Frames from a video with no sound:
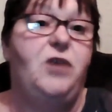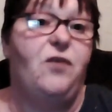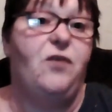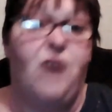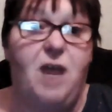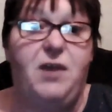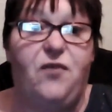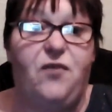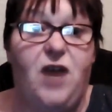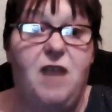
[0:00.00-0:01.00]
fry them in a
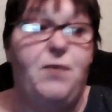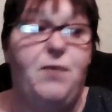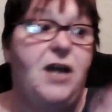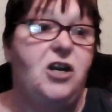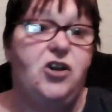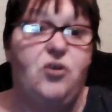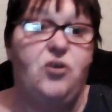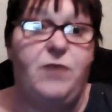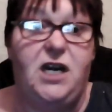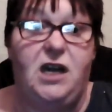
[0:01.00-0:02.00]
frying pan, you can do them
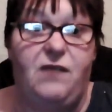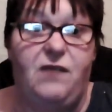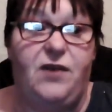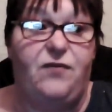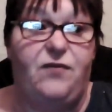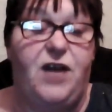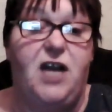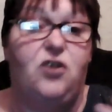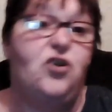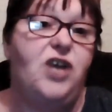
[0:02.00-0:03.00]
in a deep fat fryer,
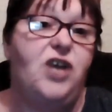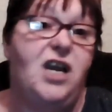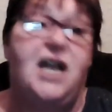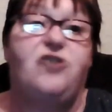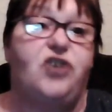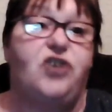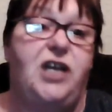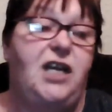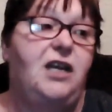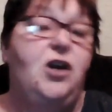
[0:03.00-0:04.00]
or you can
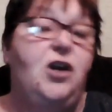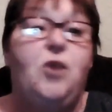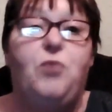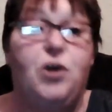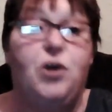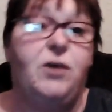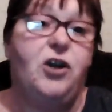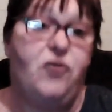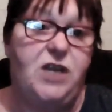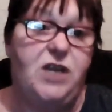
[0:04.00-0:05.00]
actually put them on a
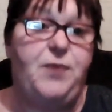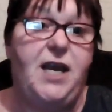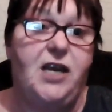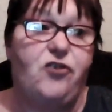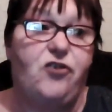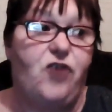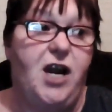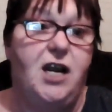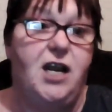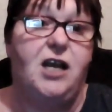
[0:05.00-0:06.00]
greased baking
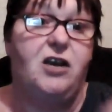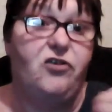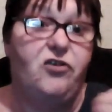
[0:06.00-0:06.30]
tray and